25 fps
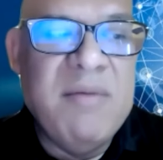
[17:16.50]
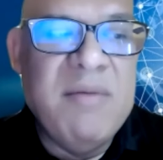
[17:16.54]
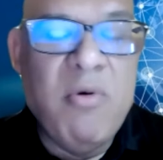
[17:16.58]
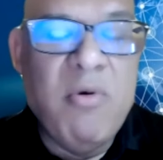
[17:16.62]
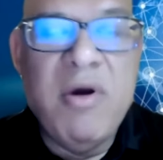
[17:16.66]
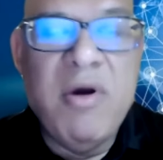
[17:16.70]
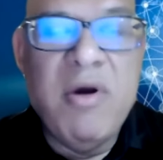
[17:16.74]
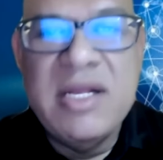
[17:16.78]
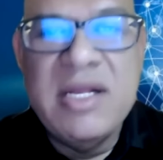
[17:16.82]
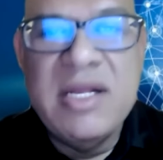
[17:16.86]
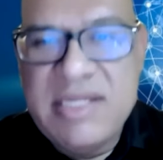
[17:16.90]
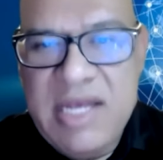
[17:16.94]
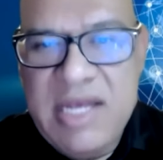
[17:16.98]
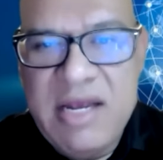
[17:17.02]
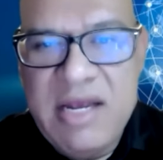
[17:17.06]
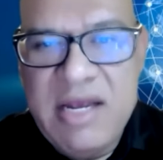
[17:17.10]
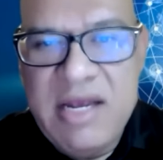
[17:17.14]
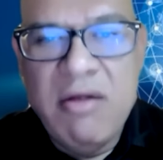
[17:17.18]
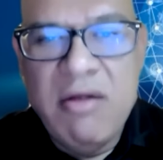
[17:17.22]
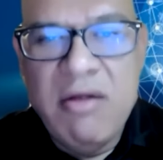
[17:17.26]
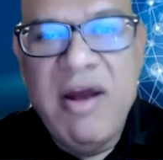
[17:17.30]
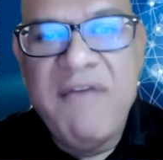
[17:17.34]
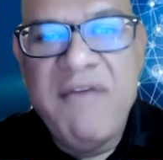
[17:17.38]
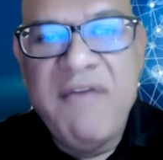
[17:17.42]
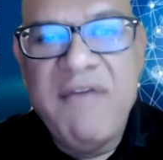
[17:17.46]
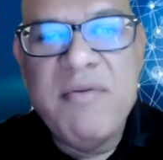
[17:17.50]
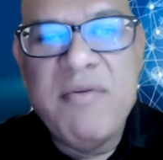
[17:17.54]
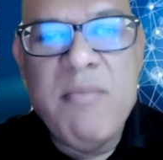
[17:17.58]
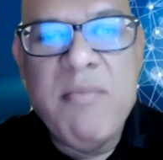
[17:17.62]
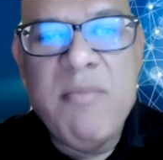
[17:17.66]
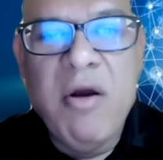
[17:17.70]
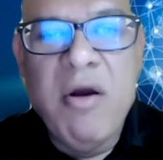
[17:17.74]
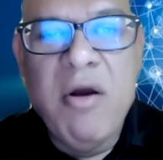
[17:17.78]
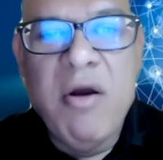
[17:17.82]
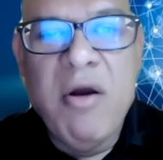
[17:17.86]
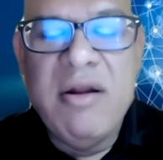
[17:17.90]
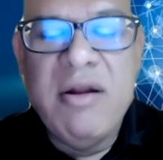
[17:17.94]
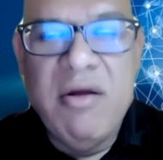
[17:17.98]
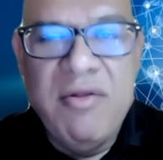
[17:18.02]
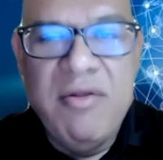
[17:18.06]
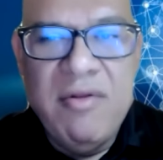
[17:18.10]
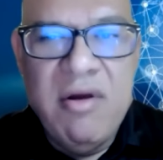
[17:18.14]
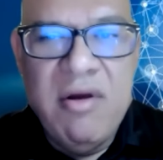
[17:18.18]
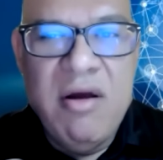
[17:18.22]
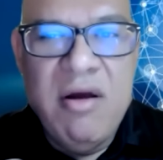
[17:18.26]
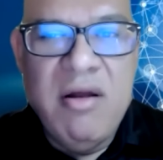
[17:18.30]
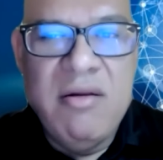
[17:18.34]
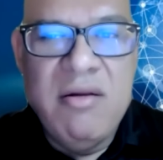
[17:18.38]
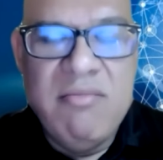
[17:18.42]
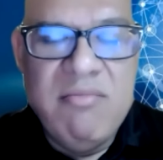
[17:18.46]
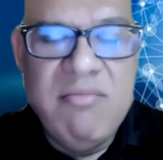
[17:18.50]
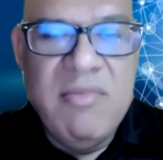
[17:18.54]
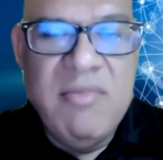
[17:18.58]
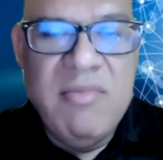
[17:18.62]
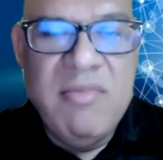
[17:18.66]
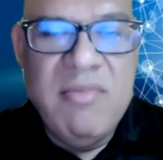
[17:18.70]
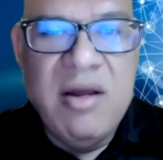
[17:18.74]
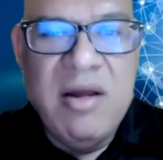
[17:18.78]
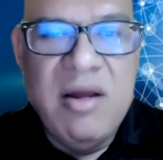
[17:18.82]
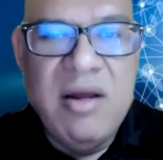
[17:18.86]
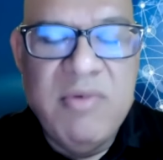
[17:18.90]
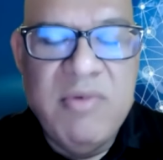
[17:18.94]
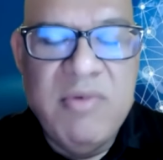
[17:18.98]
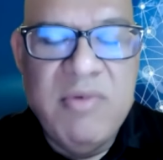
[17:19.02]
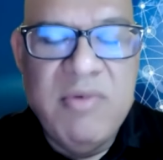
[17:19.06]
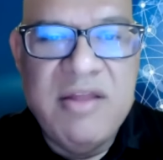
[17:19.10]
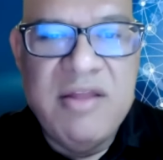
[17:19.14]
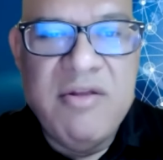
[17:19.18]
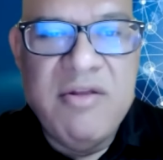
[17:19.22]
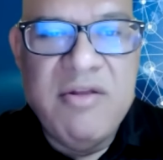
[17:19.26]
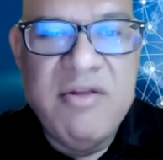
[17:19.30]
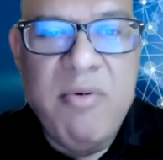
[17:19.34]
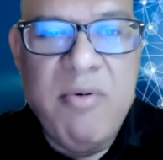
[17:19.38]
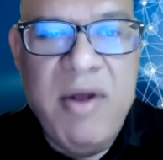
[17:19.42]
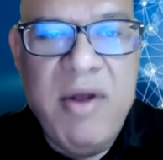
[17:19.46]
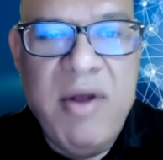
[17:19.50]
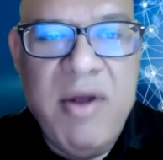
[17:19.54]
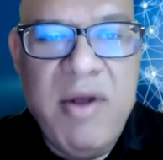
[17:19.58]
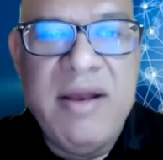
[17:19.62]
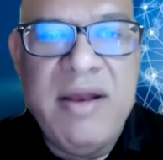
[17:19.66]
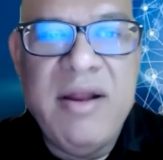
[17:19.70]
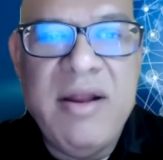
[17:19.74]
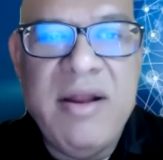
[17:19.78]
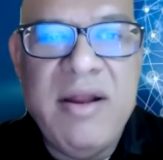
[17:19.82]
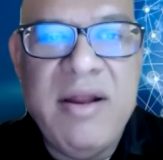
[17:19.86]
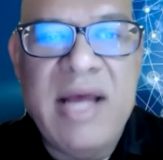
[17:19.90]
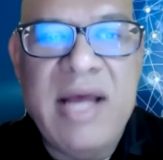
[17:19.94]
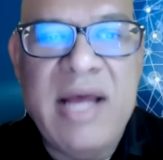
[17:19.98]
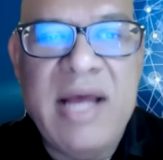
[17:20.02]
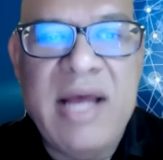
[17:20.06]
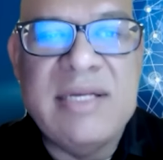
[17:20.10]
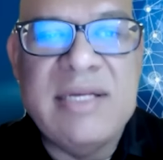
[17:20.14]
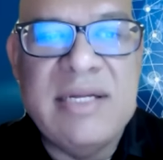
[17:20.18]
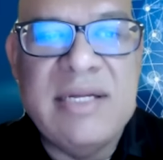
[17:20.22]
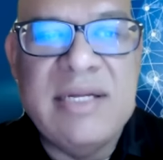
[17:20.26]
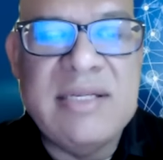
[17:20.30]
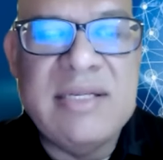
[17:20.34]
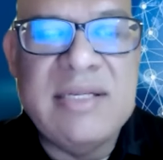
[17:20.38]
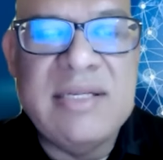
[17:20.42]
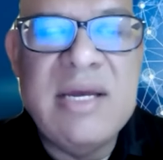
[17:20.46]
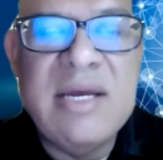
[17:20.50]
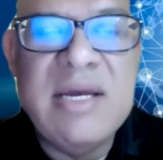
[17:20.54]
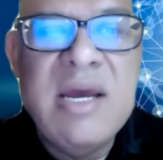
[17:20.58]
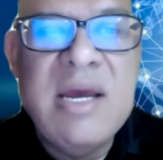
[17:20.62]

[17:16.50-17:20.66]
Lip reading: point of sale or aftermarket on within their brand assets.